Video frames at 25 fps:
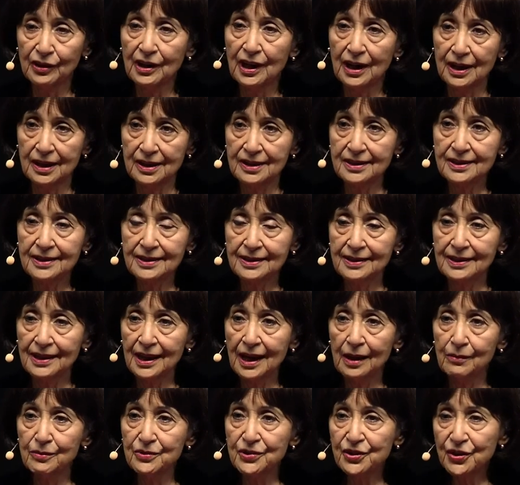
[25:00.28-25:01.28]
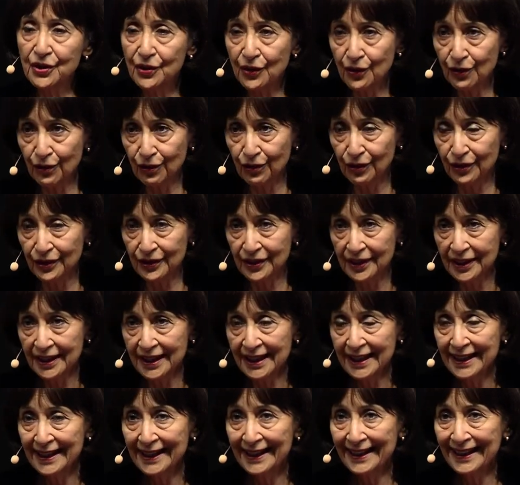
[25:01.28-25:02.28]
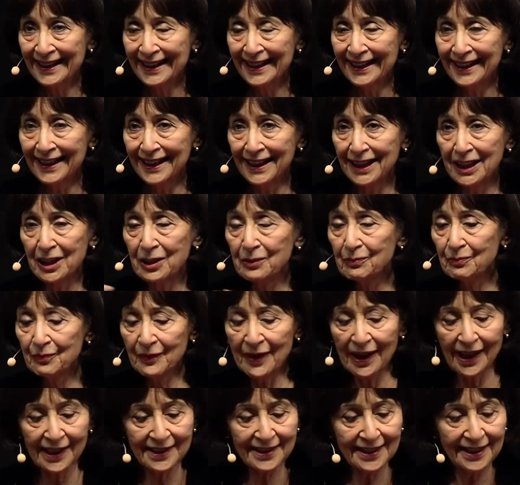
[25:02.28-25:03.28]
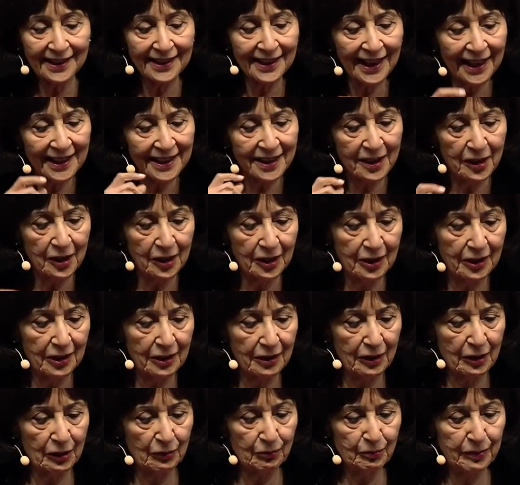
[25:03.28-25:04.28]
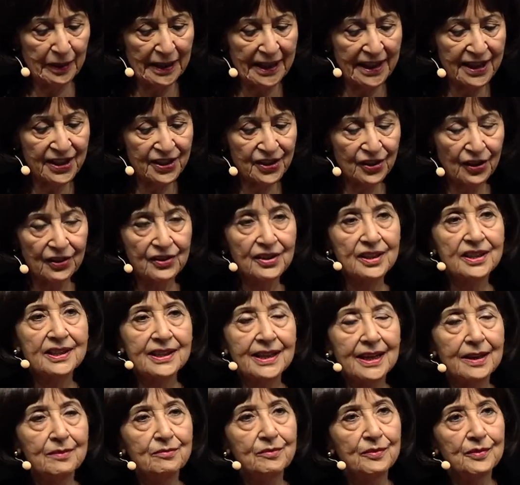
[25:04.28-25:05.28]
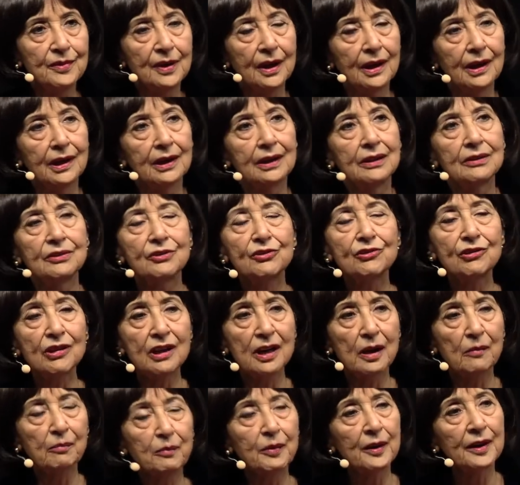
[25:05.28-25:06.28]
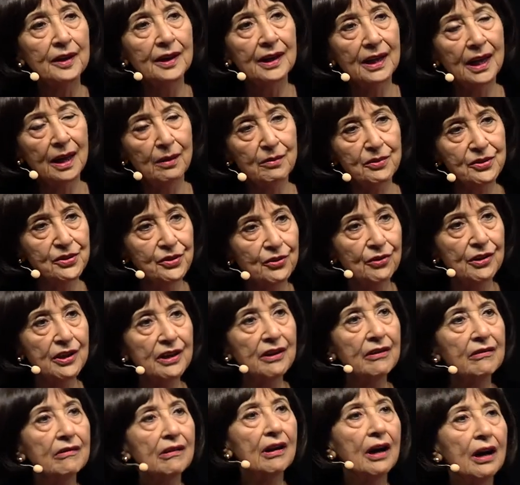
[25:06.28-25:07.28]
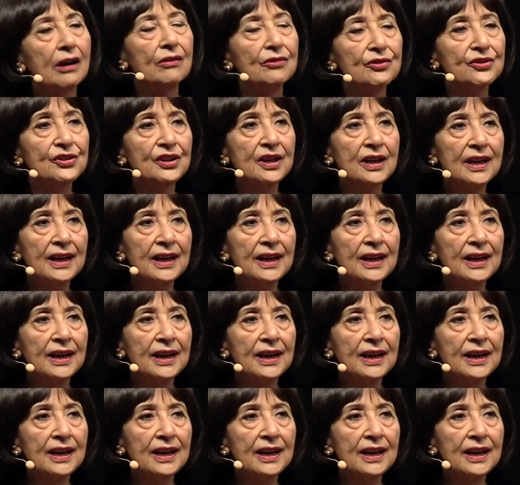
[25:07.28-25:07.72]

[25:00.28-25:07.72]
hours, I was cured. At another place on the same trip, I was going around,